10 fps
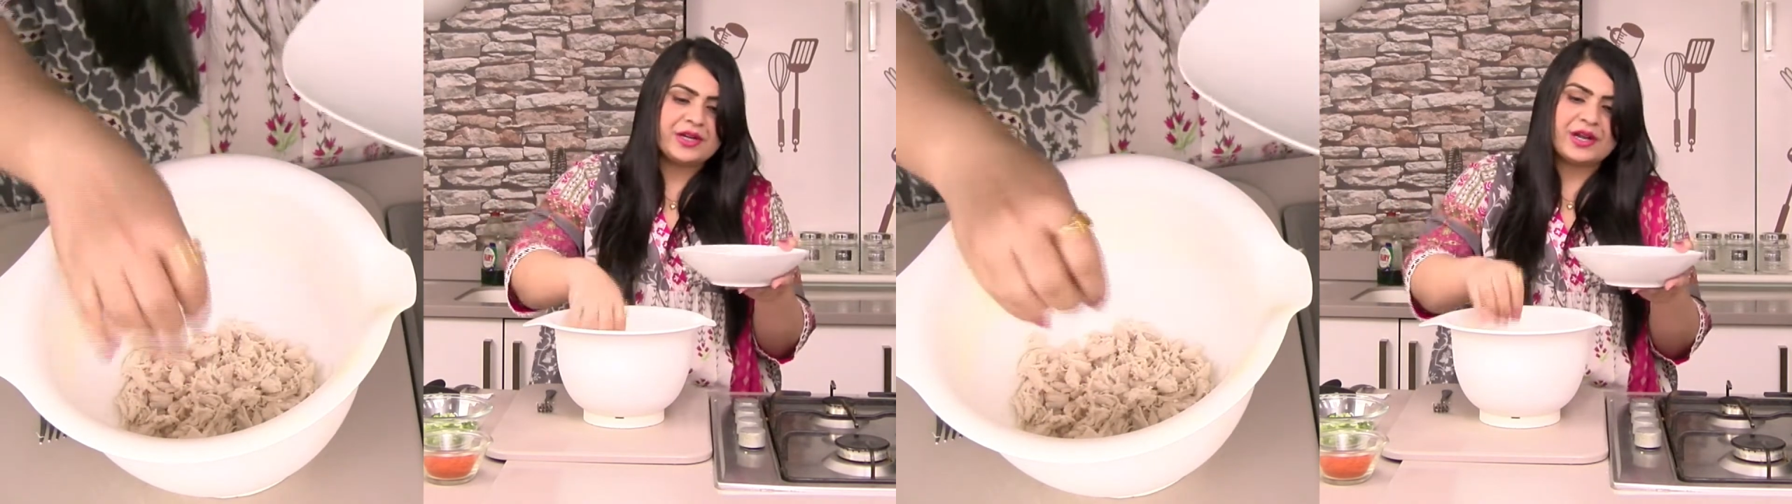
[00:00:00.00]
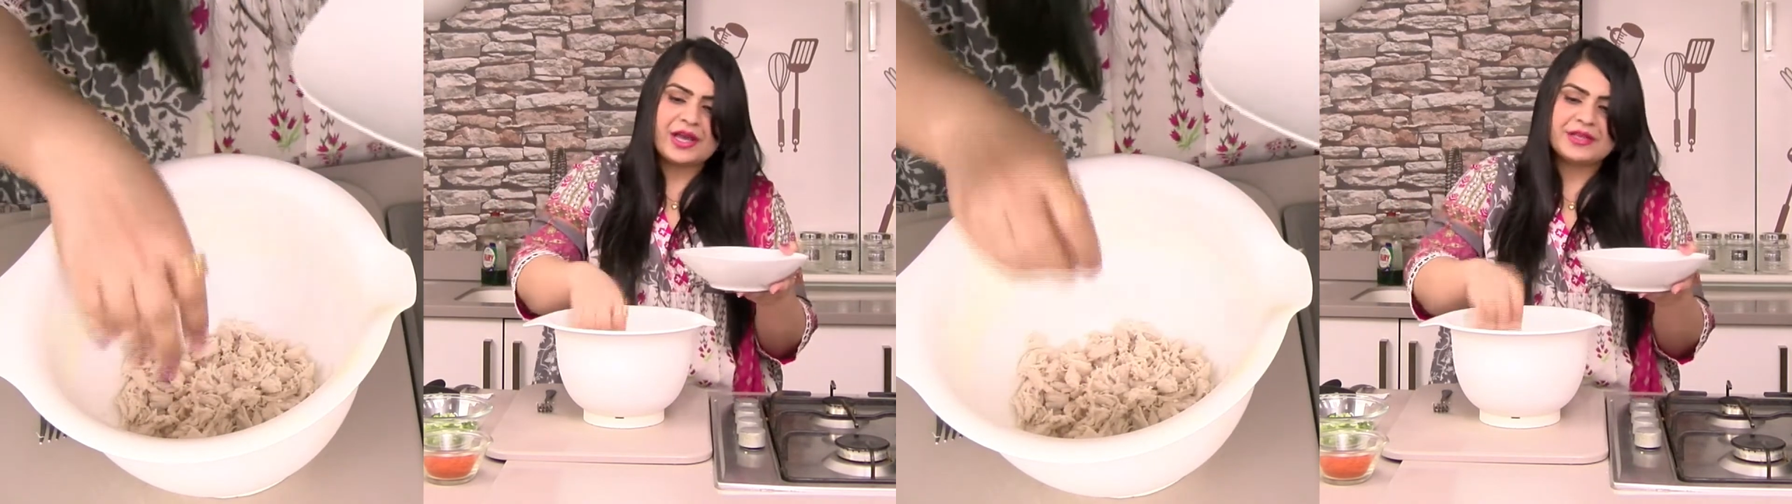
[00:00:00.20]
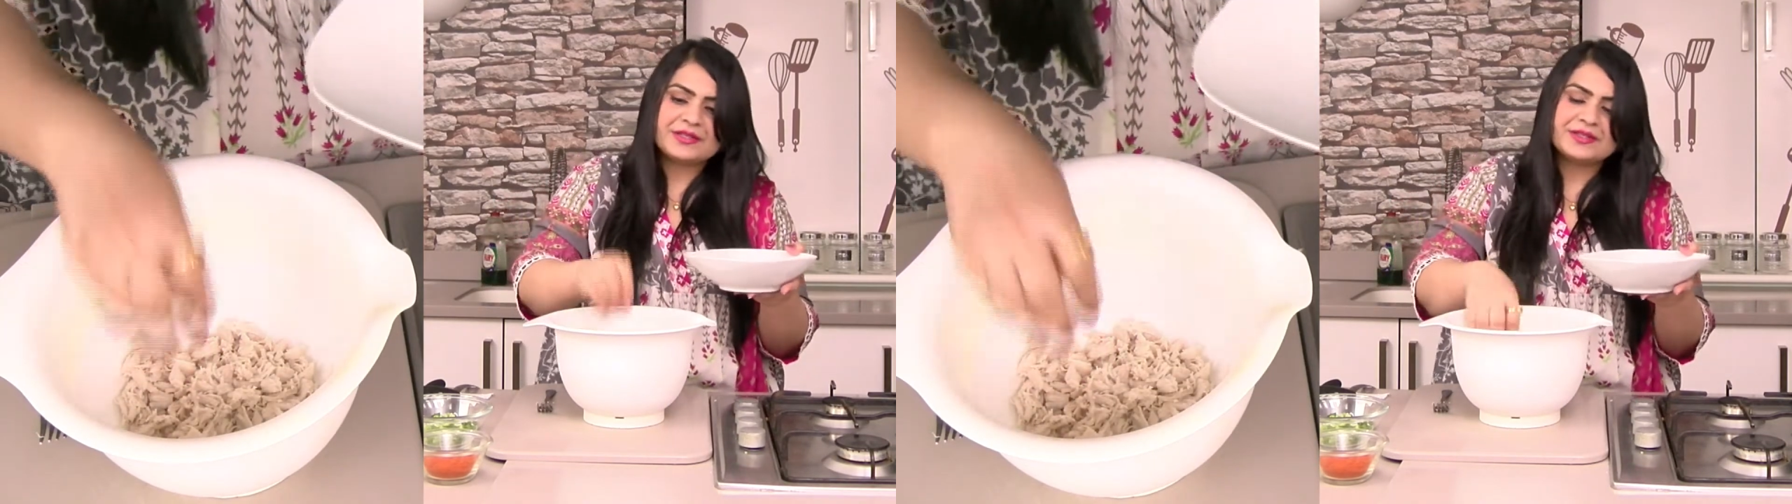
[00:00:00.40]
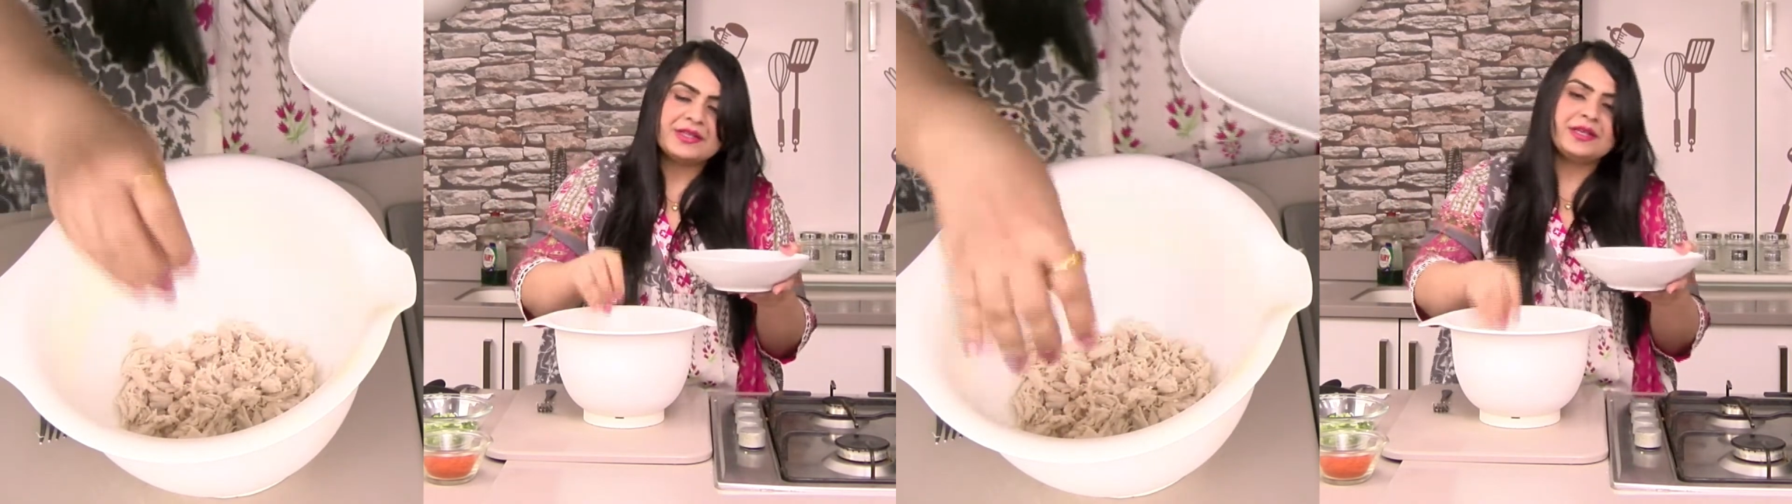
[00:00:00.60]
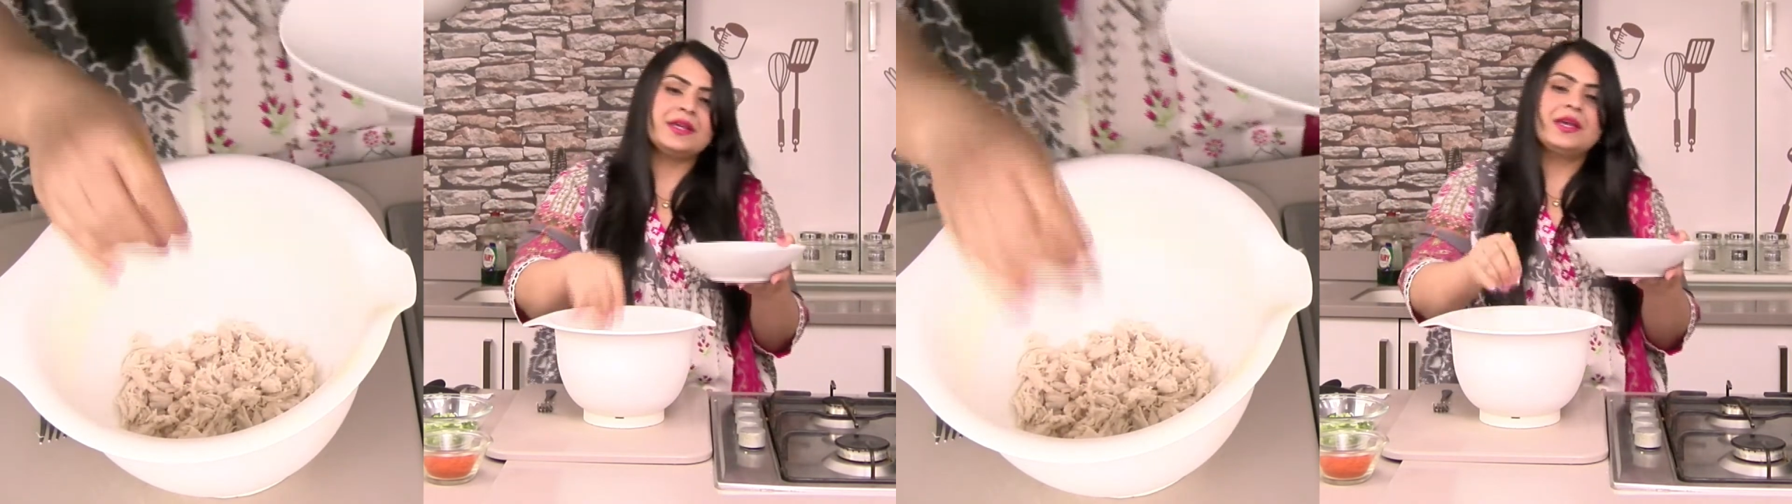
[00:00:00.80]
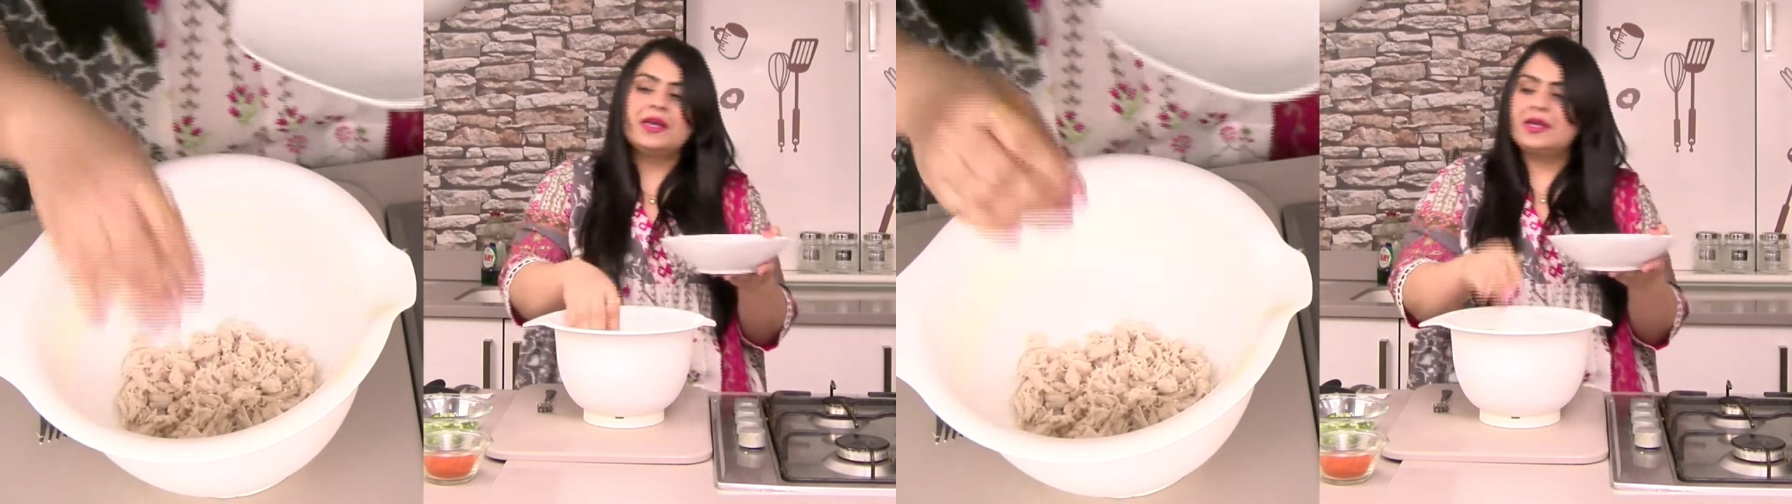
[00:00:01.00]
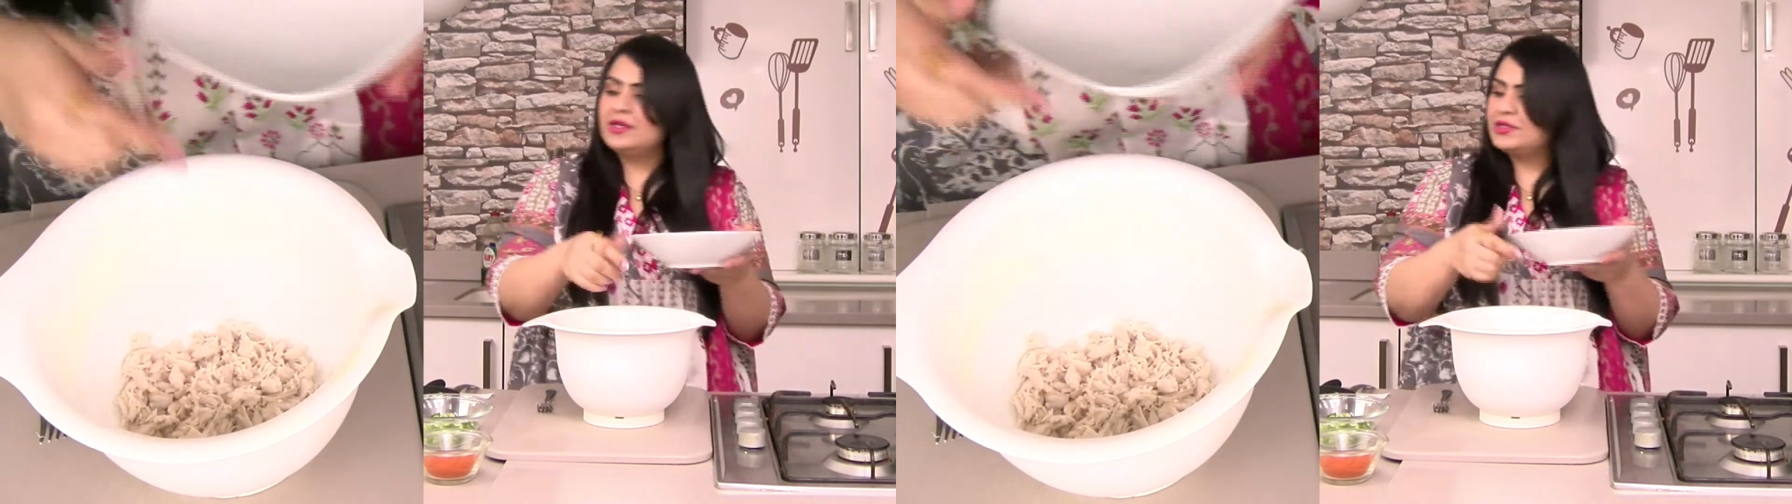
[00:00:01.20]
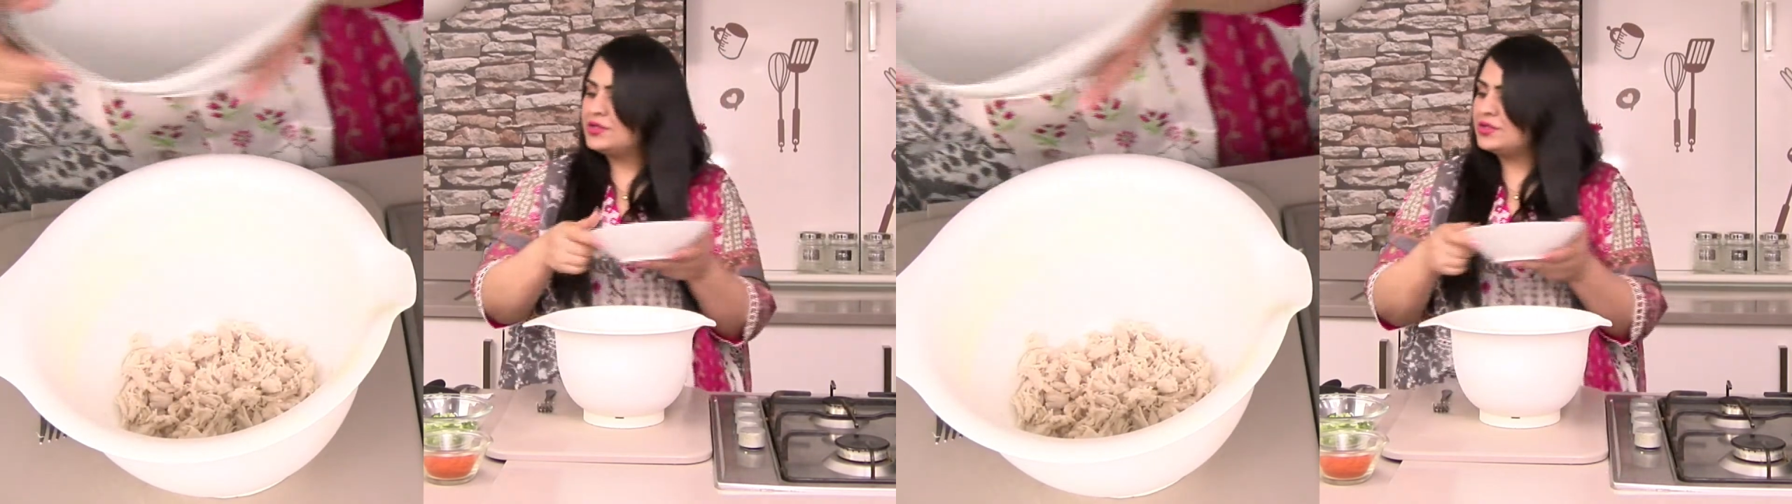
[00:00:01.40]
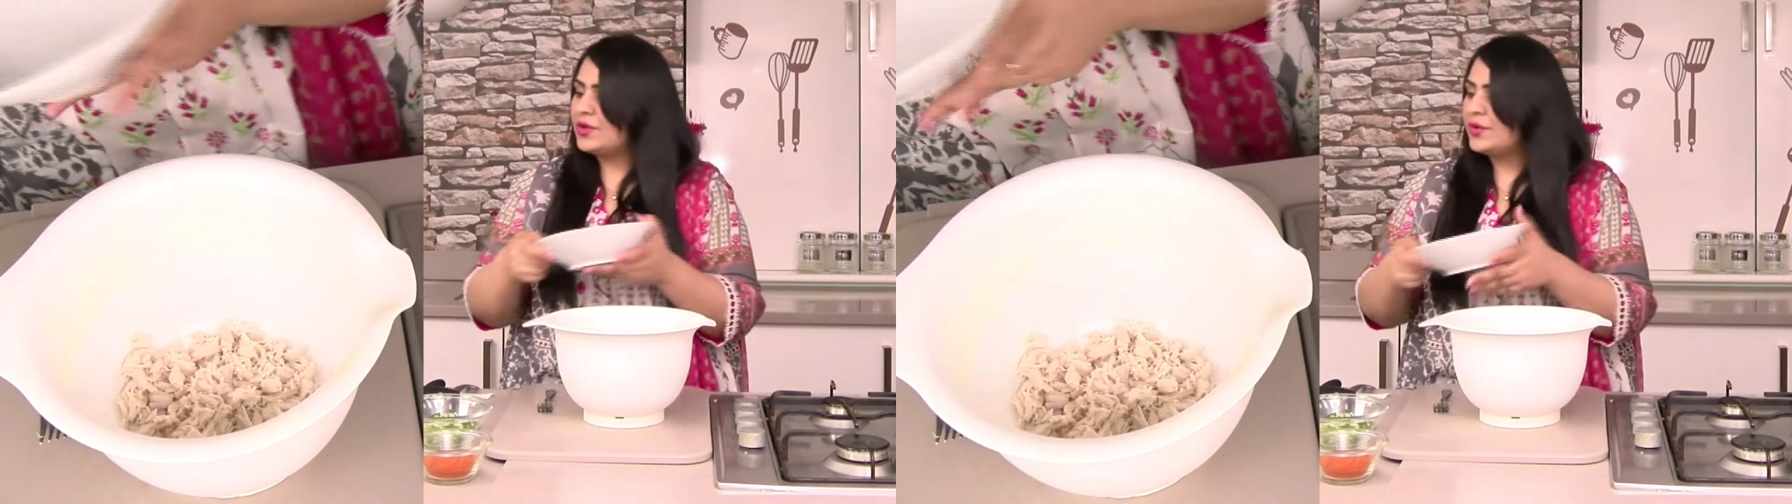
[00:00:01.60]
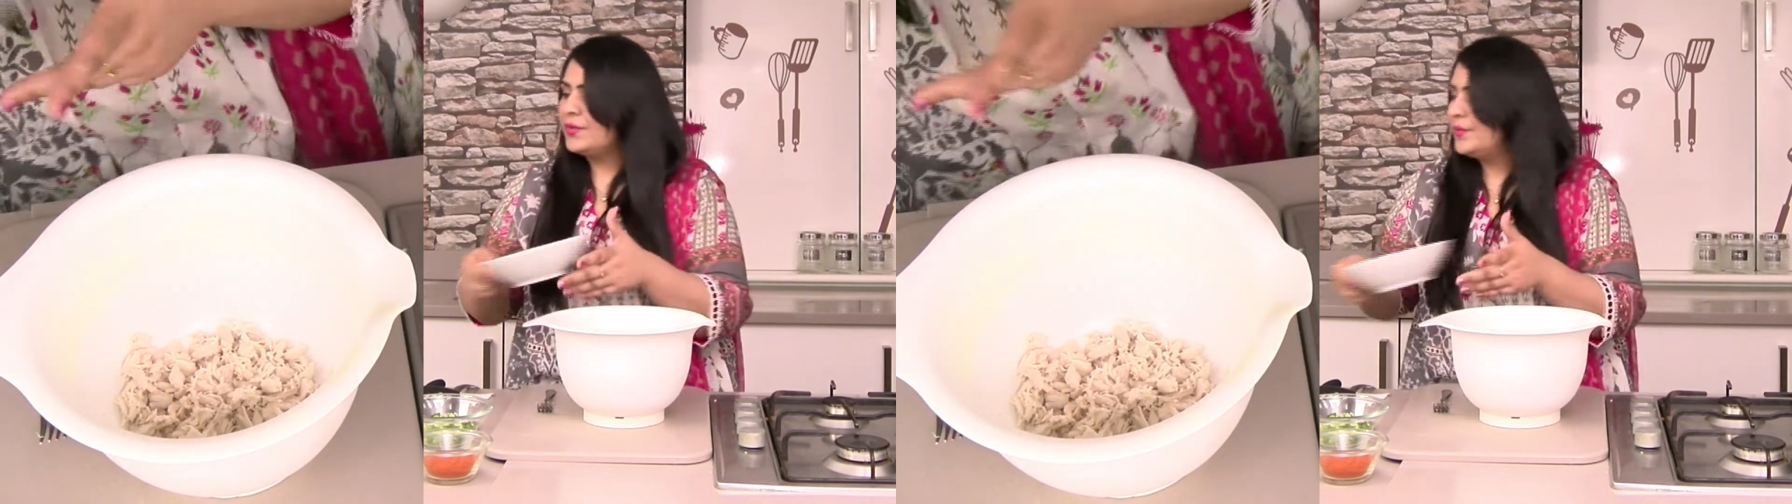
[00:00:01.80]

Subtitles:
nicely. So